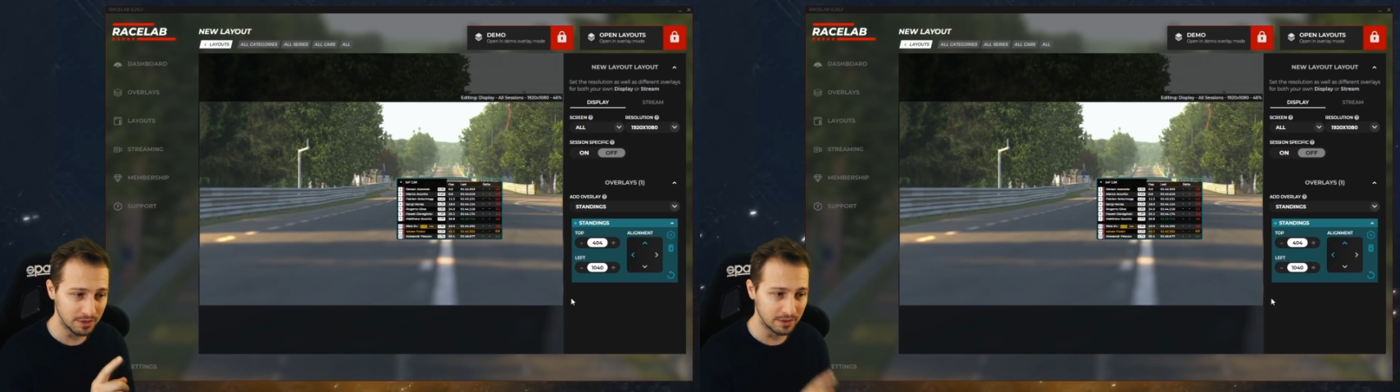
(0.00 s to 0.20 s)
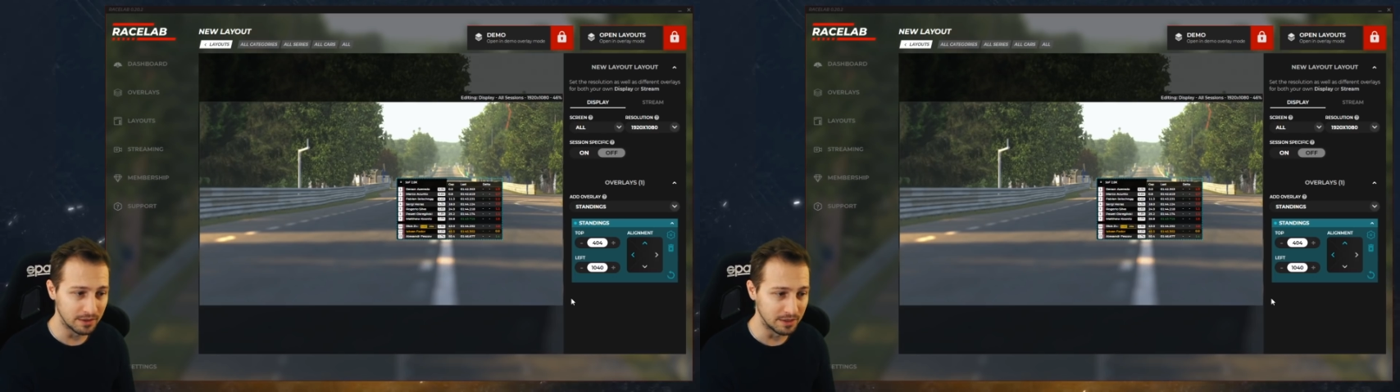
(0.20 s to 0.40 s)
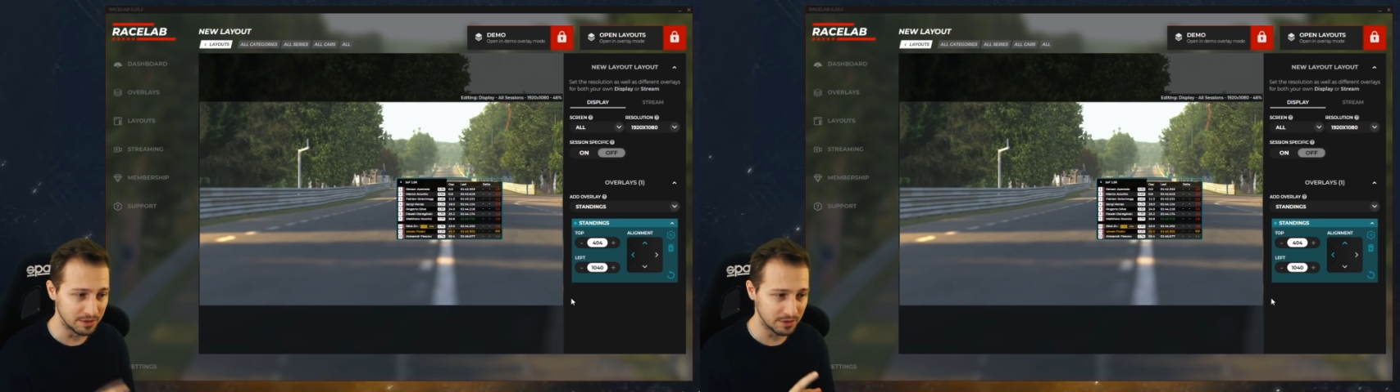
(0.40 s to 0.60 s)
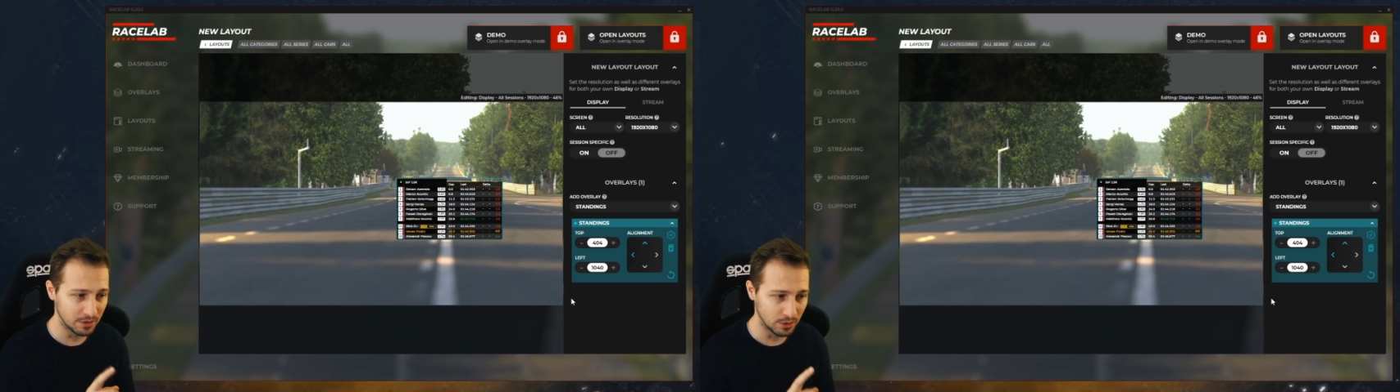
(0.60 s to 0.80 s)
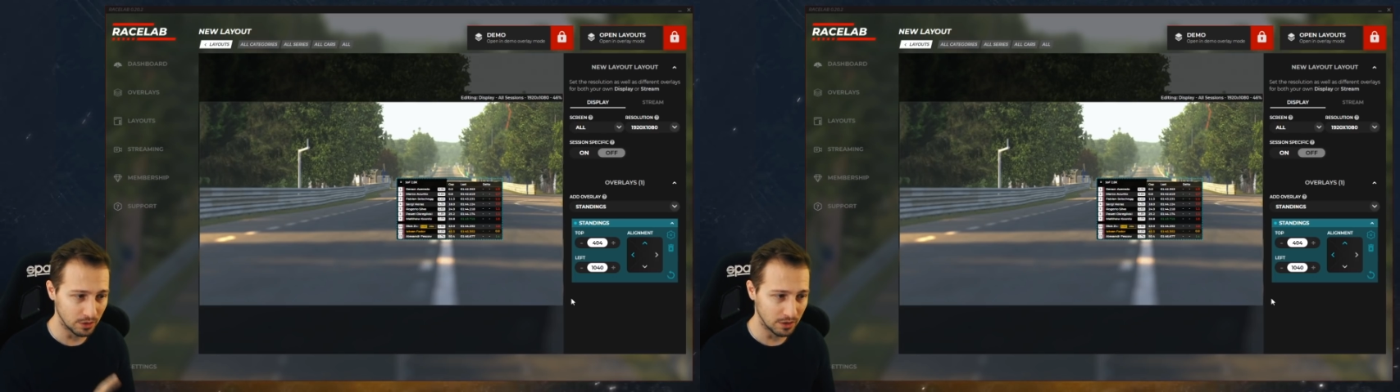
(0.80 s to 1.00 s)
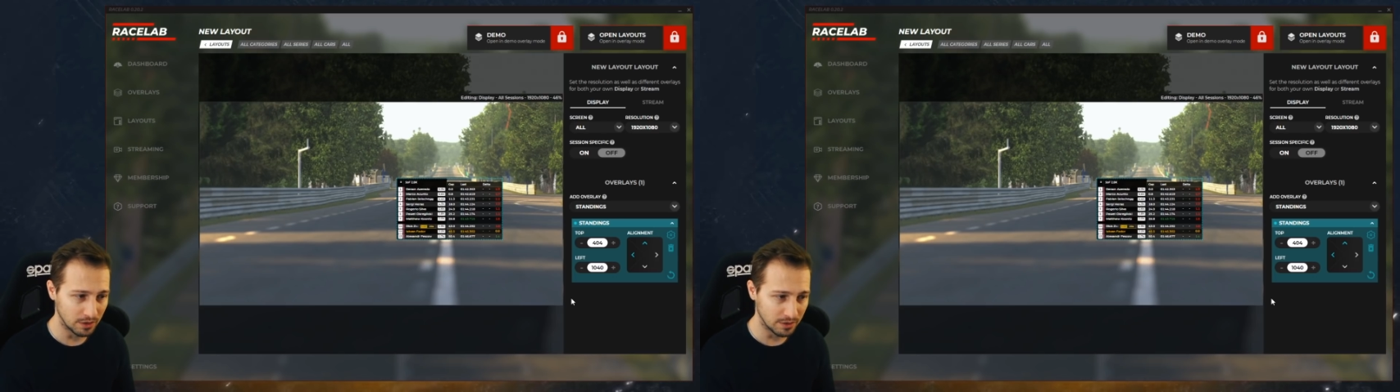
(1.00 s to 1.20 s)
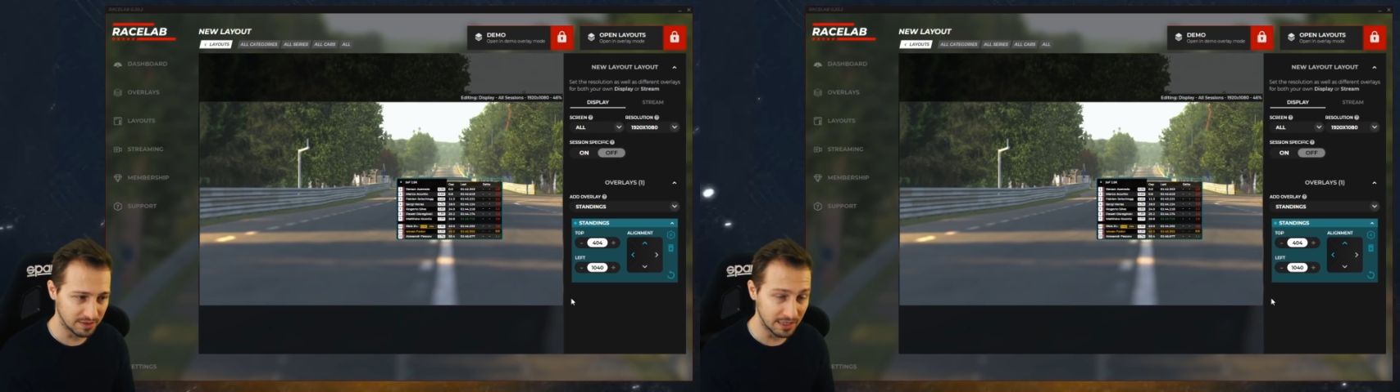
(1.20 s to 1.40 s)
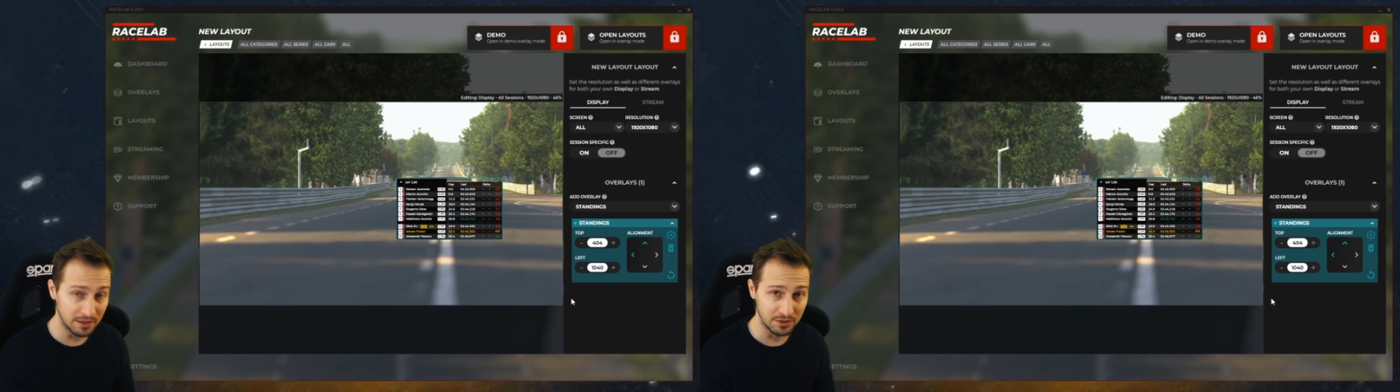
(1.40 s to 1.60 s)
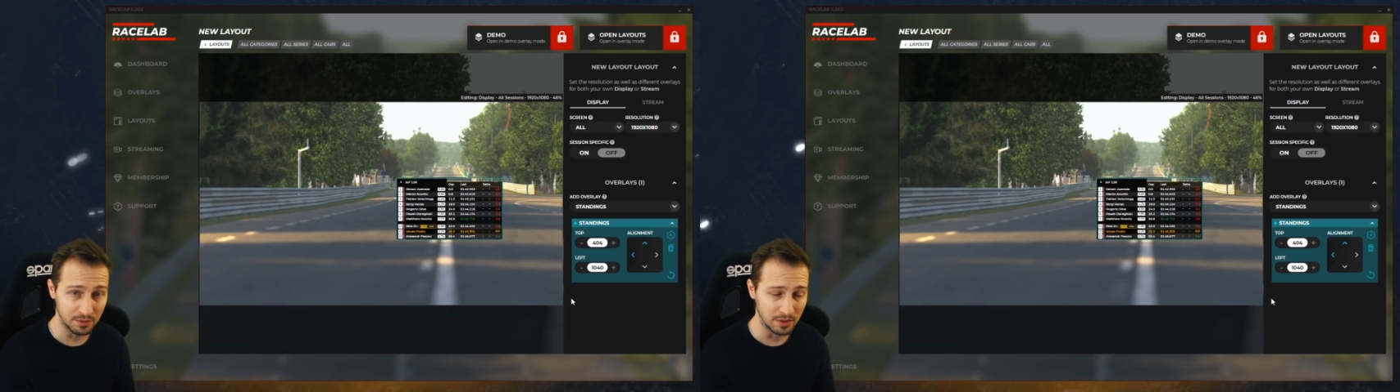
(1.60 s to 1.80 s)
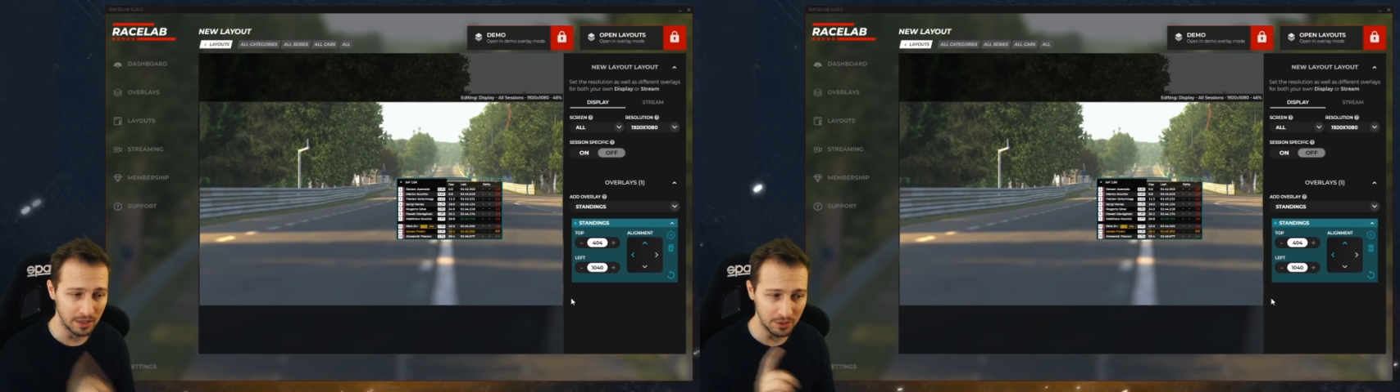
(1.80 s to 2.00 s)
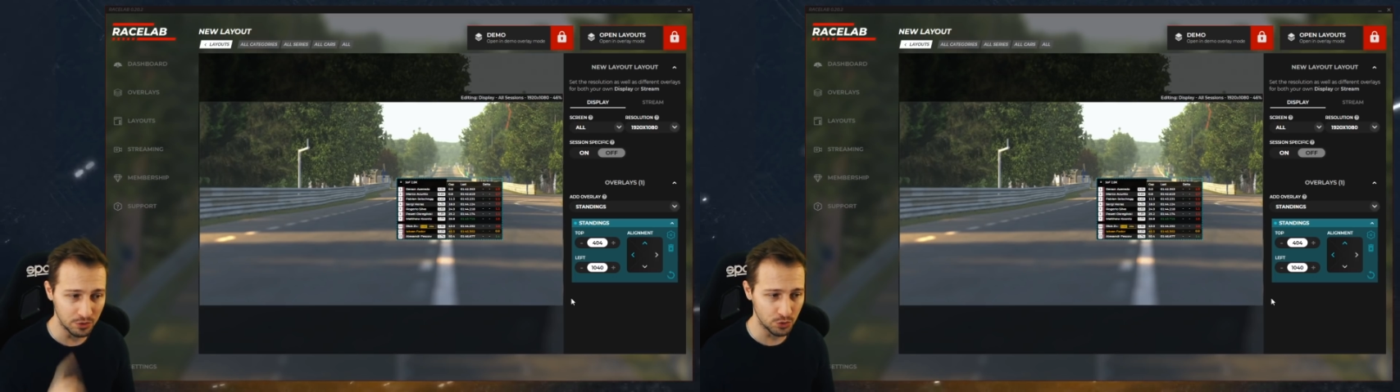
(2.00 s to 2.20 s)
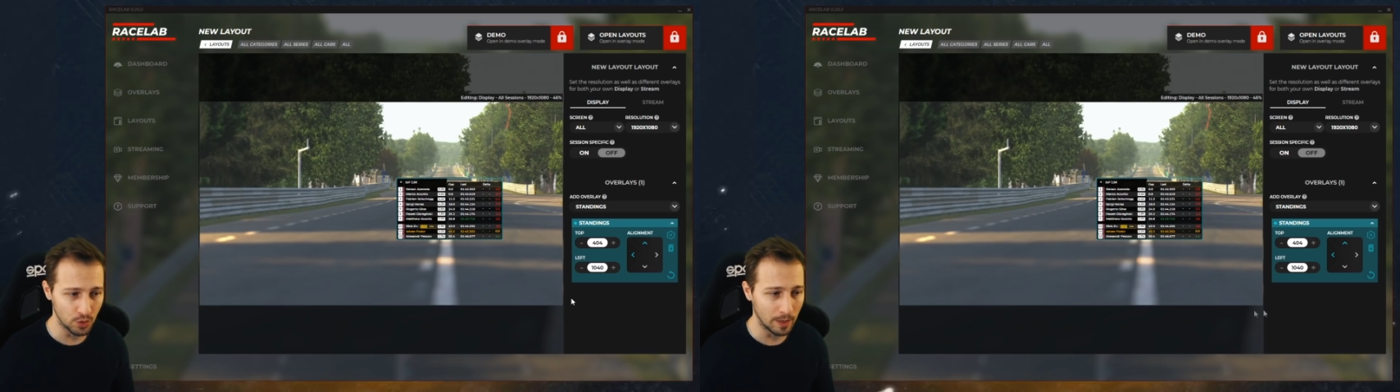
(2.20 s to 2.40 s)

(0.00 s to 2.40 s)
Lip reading: this standings overlay to show